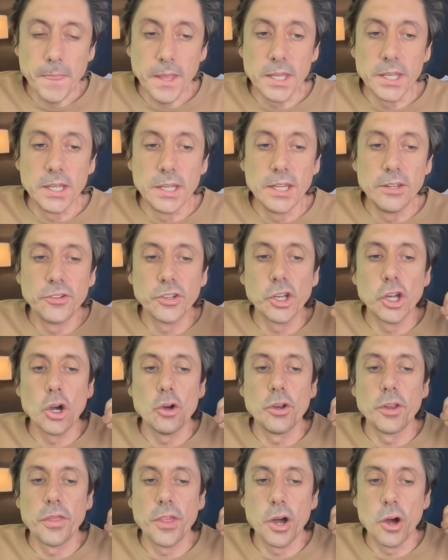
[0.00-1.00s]
You need to
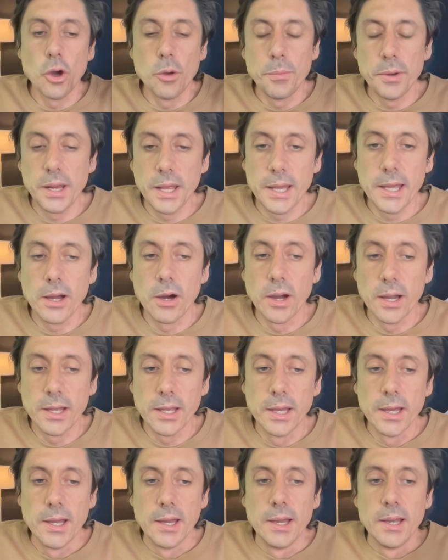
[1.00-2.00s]
go to the OpenAI,
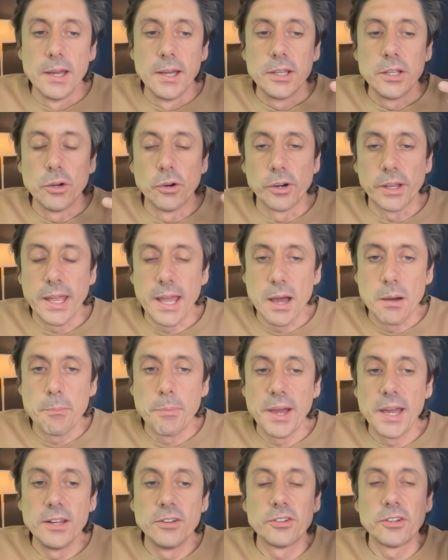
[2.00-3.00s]
your account
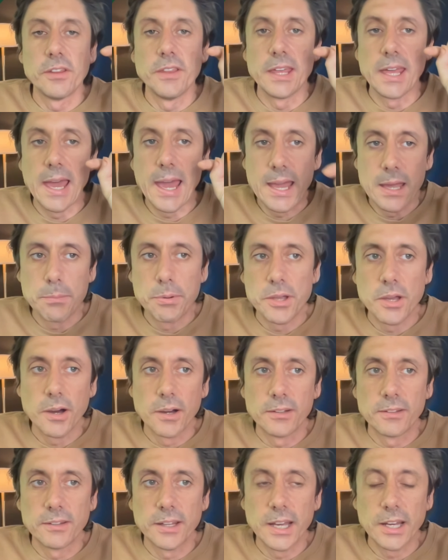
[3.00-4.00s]
page, to the
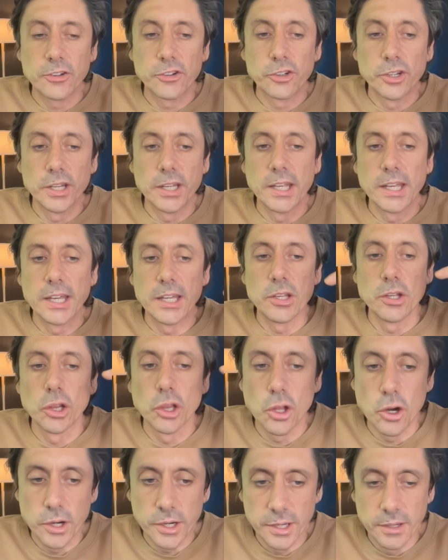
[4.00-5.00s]
API section and get your
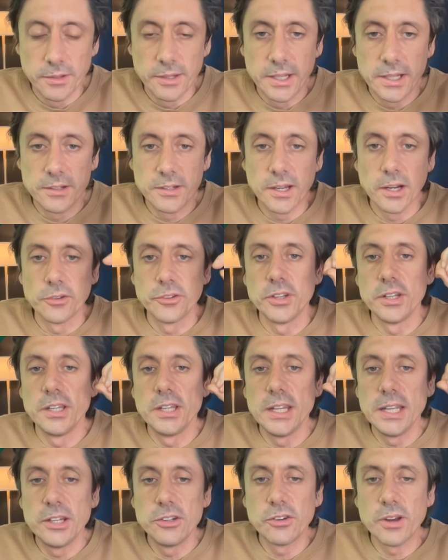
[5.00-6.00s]
login details. You
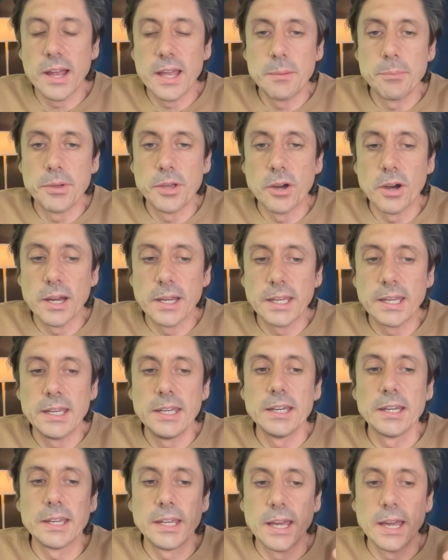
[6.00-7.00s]
need your API
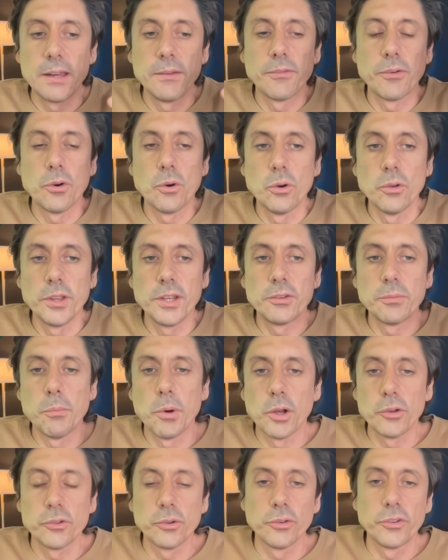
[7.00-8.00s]
key again for all these
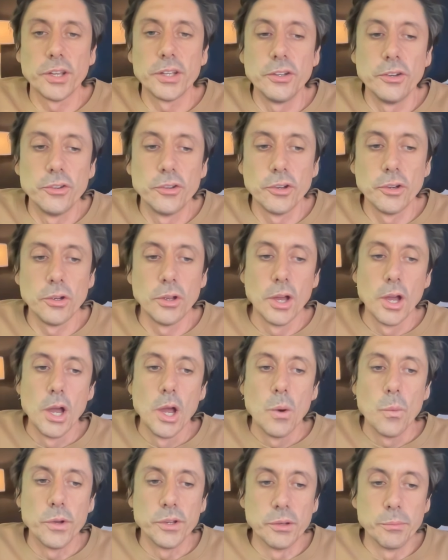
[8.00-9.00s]
modules that you do
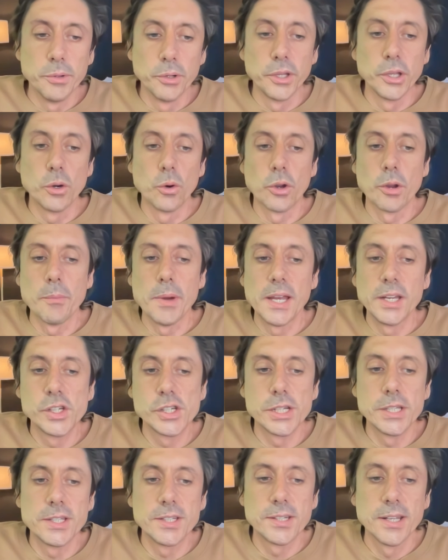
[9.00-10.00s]
when you're building
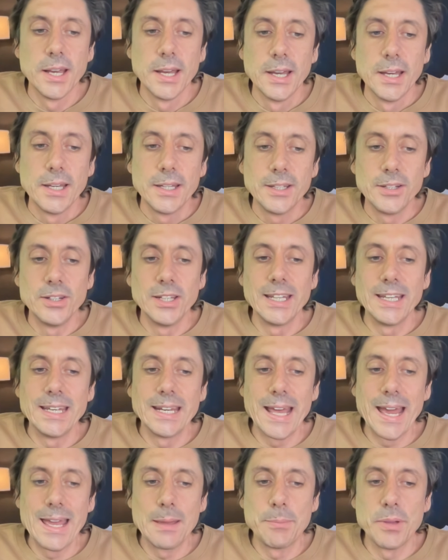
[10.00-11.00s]
automations. You
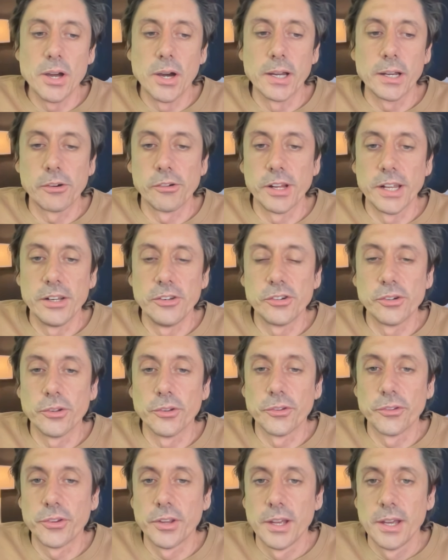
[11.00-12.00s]
need API
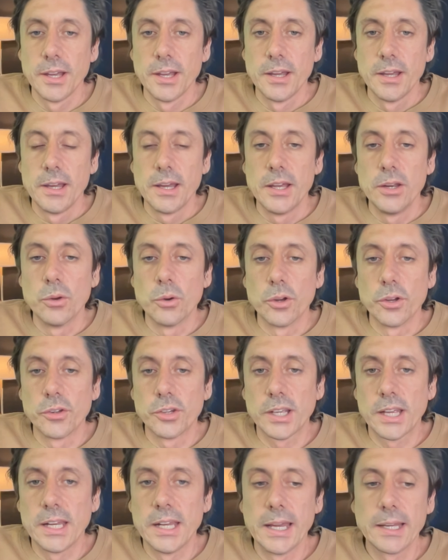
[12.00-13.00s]
credentials in order
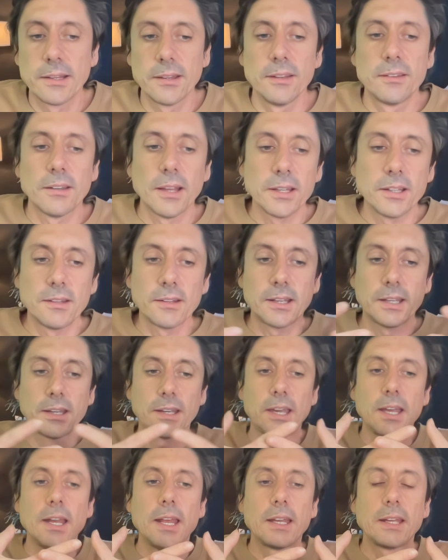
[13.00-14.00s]
to connect. It's like
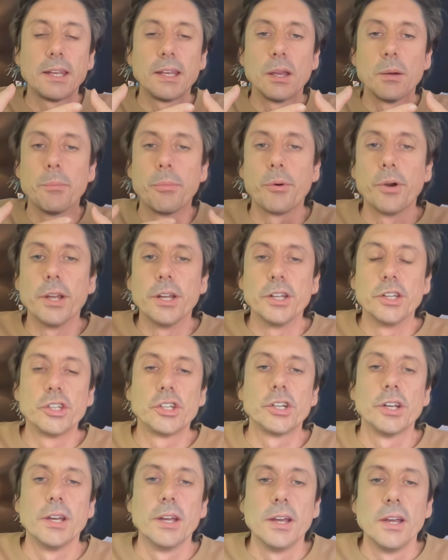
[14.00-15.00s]
connecting a
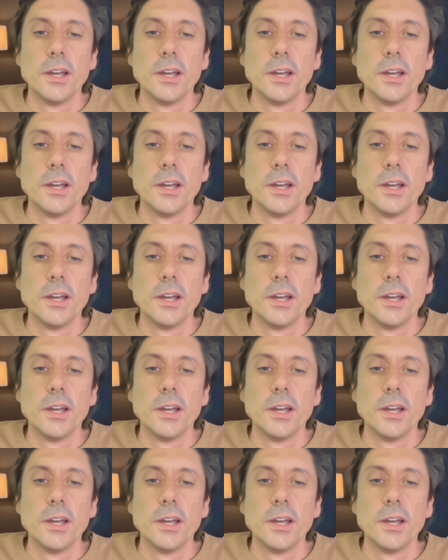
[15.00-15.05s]
bridge.